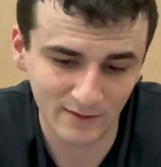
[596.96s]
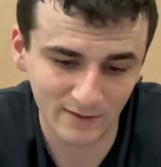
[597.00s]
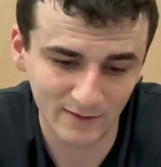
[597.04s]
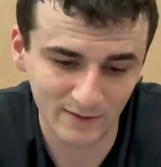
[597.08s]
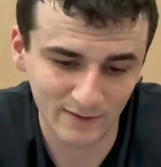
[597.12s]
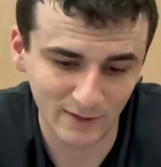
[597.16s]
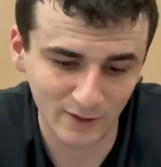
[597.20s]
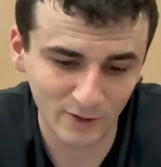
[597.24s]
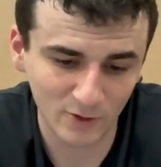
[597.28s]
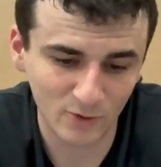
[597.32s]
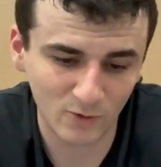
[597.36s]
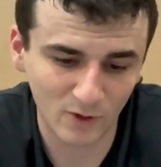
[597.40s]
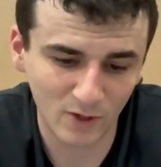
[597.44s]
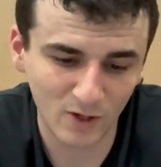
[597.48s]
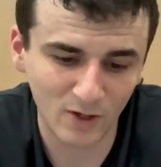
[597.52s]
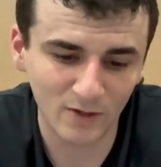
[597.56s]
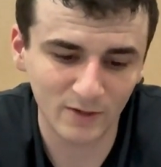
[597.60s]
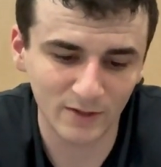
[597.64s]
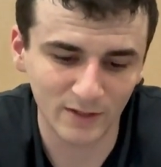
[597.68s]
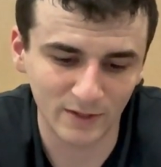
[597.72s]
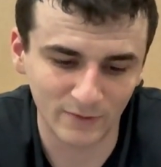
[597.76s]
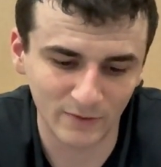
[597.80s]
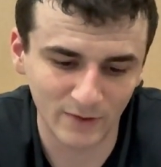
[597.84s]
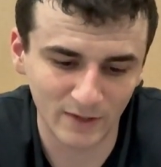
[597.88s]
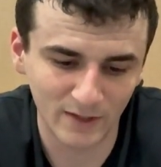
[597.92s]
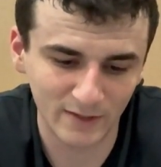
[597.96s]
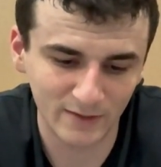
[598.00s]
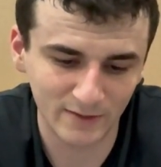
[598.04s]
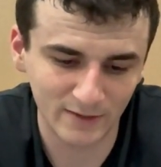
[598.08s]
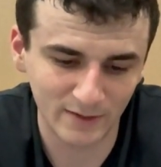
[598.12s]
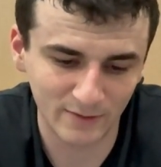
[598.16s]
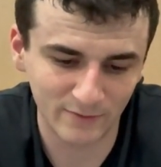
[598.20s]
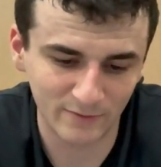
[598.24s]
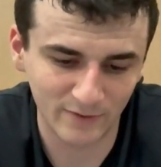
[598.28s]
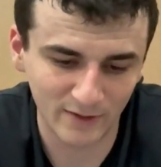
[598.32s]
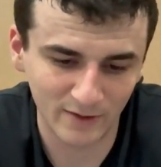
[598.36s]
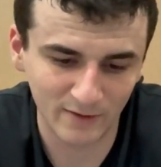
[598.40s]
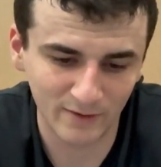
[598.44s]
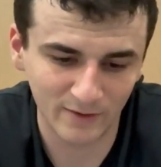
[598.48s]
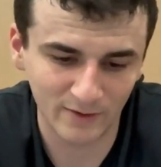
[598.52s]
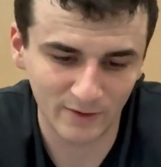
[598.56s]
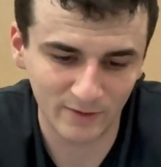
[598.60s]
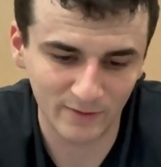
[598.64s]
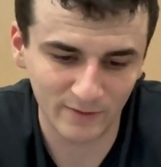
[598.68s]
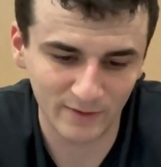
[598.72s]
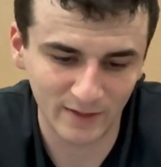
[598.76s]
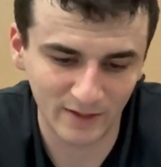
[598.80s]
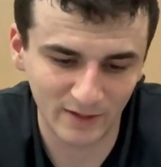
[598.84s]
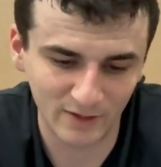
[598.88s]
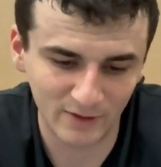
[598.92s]
they're quality, right?
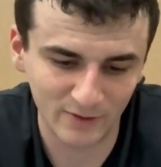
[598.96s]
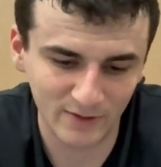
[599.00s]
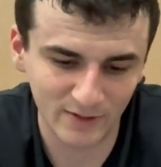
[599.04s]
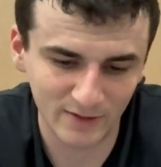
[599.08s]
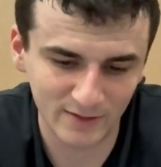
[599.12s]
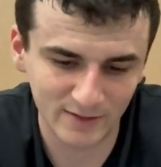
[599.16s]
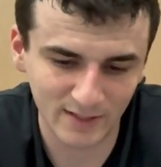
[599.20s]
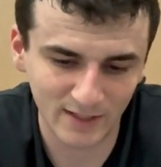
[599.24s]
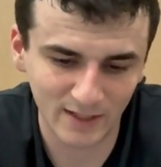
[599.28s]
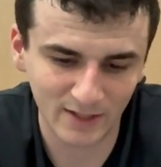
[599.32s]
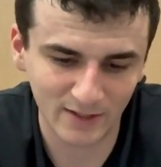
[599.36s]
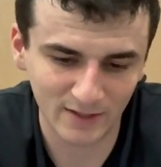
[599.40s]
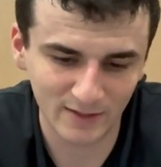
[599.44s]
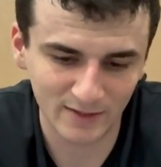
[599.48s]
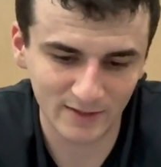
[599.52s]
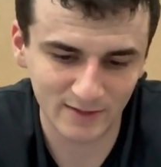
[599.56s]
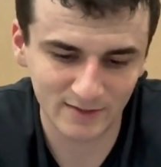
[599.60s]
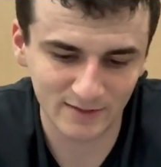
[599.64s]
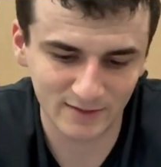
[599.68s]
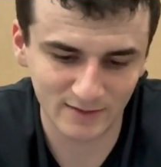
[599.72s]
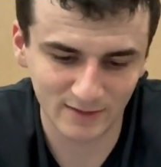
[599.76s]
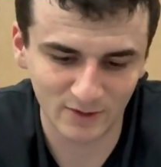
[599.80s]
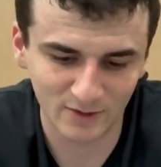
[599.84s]
That you can tell that this is a